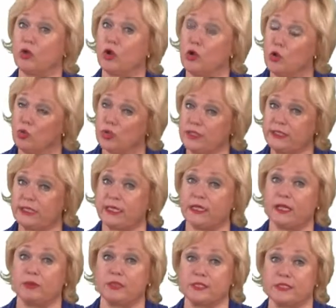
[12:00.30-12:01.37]
We're only
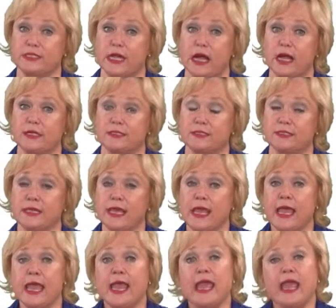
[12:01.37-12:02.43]
dealing with stocks.
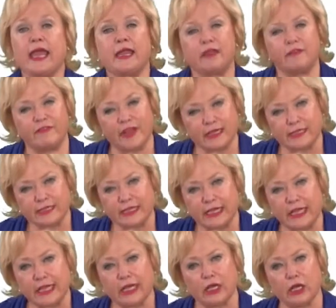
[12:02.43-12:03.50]
And
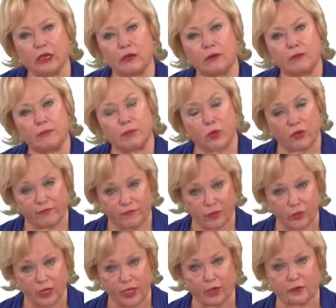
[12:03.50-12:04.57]
investing in a
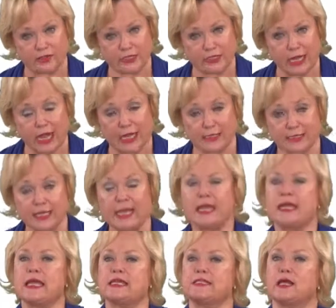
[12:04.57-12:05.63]
portfolio of stocks
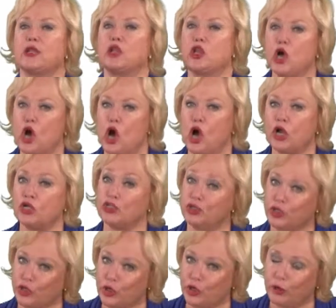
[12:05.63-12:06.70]
is a
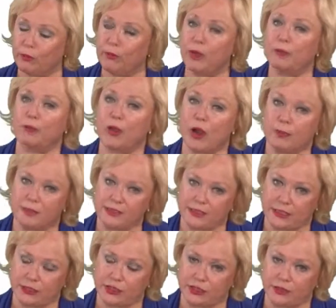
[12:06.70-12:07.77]
long-term
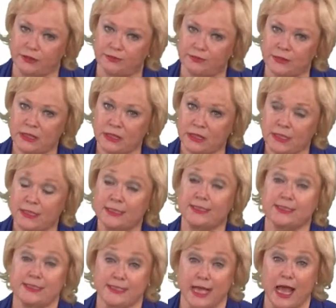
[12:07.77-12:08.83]
proposition
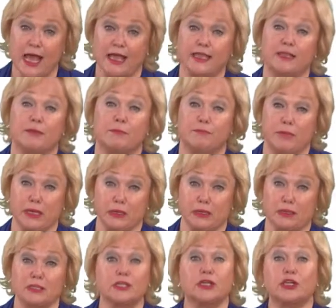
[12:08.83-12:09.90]
designed to
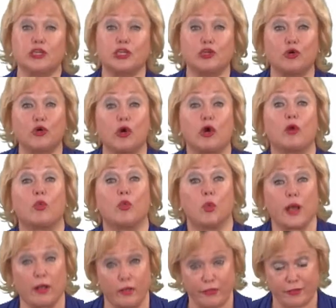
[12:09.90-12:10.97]
build your
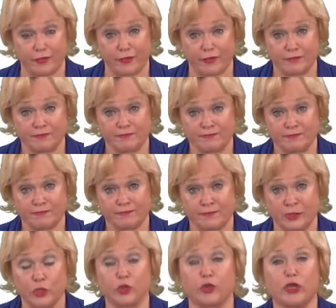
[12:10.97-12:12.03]
wealth.
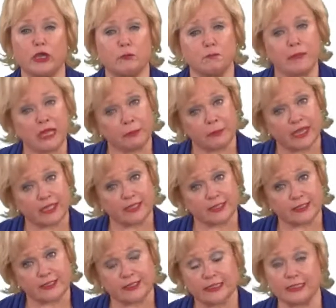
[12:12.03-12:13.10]
Your
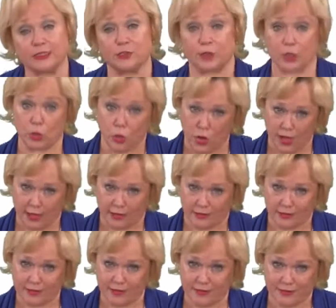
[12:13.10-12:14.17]
commitment is
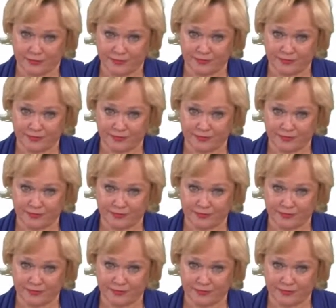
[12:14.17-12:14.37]
required.